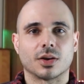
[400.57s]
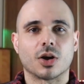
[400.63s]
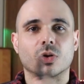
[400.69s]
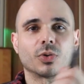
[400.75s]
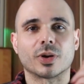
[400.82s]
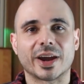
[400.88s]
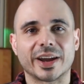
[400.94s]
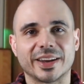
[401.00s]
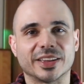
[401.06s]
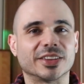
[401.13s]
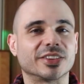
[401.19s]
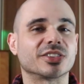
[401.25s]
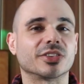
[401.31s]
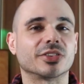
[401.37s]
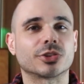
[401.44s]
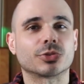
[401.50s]

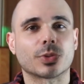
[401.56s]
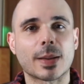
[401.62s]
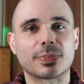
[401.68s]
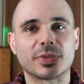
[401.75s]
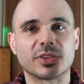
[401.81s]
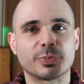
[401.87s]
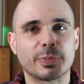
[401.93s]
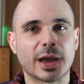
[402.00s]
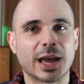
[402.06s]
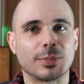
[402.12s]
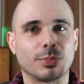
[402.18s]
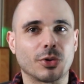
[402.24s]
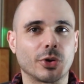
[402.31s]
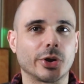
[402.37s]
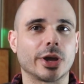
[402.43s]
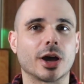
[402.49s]
Alrighty, so let's wrap this bad
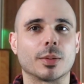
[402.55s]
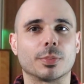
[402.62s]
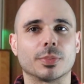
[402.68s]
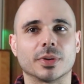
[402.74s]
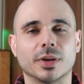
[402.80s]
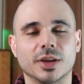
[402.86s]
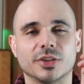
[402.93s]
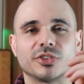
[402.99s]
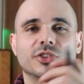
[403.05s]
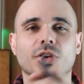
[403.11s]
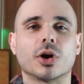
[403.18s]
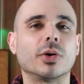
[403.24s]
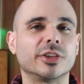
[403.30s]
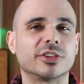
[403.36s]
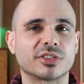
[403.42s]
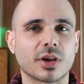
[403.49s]
boy up.
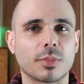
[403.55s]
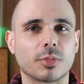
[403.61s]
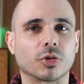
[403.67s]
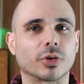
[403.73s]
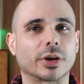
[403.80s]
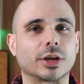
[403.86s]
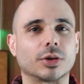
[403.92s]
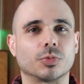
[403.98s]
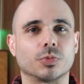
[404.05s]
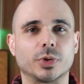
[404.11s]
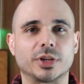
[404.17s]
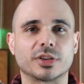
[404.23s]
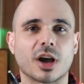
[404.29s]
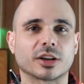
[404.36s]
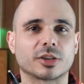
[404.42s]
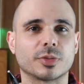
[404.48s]
So in summary, we
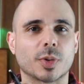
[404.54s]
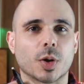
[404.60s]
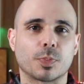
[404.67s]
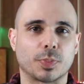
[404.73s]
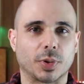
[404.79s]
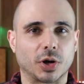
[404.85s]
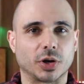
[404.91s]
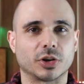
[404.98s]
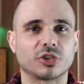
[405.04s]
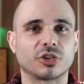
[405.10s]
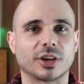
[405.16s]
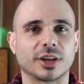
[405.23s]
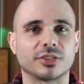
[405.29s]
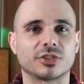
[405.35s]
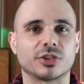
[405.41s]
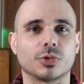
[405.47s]
talked about
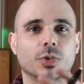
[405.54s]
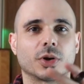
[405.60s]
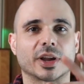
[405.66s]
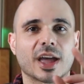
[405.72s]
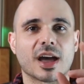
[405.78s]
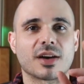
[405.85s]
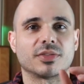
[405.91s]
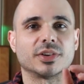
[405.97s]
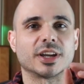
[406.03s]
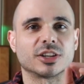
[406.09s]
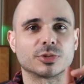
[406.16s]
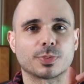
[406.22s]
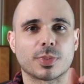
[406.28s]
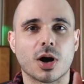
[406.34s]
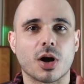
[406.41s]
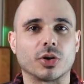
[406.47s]
burnishing, so you want to have a
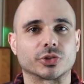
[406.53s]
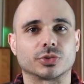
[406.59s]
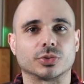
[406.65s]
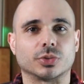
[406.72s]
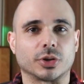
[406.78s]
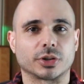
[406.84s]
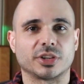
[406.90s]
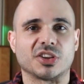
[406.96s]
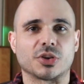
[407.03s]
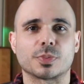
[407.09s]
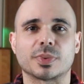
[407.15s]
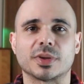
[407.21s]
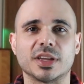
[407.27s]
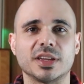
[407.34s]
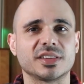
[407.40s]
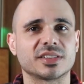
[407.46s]
nice polished look to your
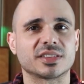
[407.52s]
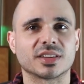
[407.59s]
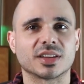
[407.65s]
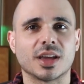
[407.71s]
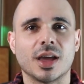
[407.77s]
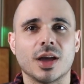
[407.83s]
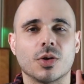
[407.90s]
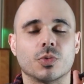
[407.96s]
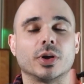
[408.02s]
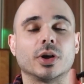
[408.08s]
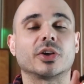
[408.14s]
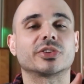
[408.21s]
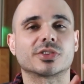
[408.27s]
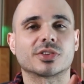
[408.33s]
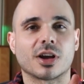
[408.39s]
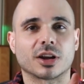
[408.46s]
piece. We
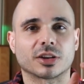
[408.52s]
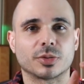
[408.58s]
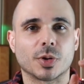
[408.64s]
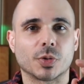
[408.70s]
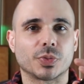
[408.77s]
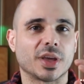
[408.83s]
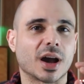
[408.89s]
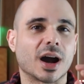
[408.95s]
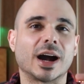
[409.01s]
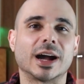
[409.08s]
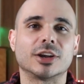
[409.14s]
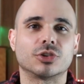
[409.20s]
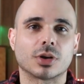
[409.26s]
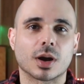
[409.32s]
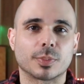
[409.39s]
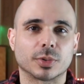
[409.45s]
also talked about the
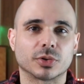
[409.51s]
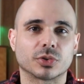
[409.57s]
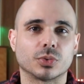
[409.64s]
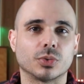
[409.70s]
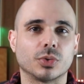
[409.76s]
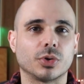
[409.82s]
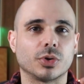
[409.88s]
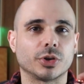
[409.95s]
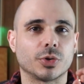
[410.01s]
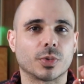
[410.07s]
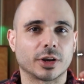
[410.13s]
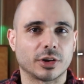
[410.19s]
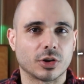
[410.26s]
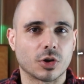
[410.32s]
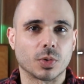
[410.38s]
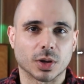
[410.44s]
eyedropper tool. You
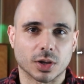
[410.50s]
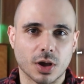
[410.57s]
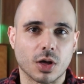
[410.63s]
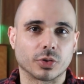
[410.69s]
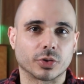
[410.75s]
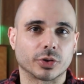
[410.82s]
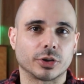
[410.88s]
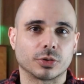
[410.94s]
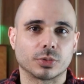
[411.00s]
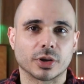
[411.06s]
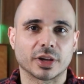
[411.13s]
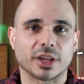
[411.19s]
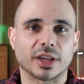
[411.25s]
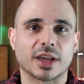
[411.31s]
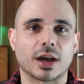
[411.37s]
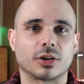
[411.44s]
want to know what color you're
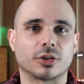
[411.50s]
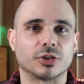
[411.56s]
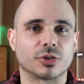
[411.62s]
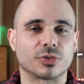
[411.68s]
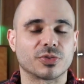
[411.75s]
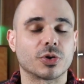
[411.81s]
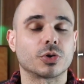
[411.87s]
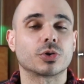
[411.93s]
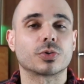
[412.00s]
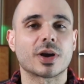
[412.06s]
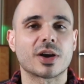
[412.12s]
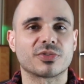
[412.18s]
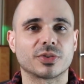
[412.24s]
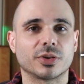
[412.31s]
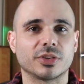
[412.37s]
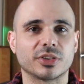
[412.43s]
looking at on your photo
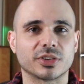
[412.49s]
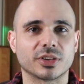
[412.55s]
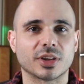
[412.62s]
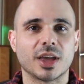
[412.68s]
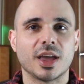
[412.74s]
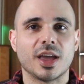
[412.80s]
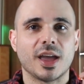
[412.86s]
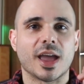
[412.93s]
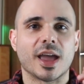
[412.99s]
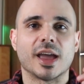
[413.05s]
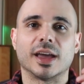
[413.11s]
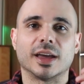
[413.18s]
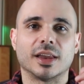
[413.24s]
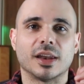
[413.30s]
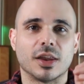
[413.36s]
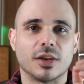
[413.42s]
reference,
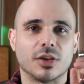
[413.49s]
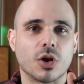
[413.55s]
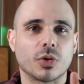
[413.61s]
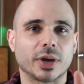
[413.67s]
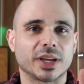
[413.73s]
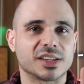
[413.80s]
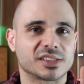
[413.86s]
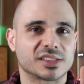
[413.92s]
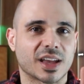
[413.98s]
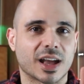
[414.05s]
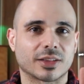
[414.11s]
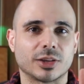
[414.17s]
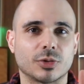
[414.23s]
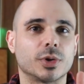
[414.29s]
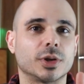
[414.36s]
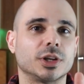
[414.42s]
and knowing
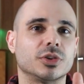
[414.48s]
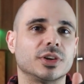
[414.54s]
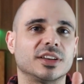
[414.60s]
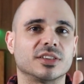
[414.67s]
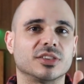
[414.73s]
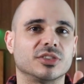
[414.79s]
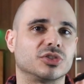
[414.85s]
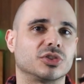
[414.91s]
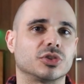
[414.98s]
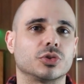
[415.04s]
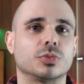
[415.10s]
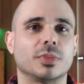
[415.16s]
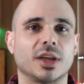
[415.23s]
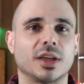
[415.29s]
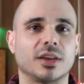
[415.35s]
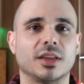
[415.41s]
exactly when you need to
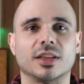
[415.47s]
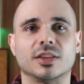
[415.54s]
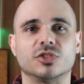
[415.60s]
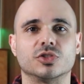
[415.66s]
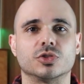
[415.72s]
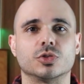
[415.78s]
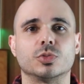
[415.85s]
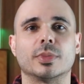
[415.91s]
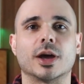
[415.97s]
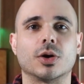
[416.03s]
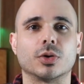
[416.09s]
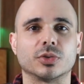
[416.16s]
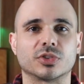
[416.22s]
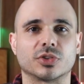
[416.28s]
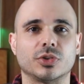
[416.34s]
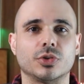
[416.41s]
zoom in and zoom
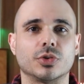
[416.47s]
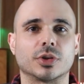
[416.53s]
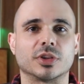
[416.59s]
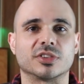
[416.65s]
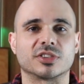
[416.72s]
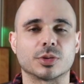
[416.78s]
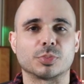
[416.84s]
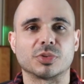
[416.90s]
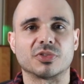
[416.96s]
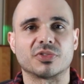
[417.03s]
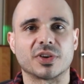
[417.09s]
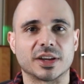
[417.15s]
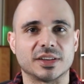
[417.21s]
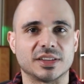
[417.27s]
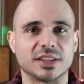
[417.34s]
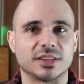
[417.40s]
out so you can
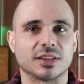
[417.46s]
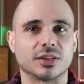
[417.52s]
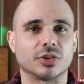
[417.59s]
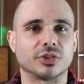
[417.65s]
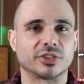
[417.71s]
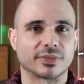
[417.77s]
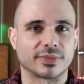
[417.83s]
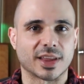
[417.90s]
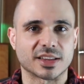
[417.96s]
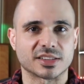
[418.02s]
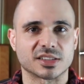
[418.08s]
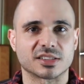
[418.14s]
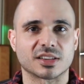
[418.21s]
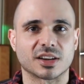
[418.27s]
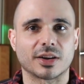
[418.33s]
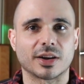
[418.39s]
simplify details if
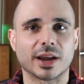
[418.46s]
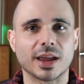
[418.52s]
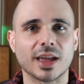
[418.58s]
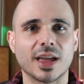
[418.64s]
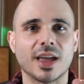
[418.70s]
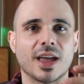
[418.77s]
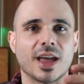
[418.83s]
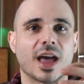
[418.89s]
necessary.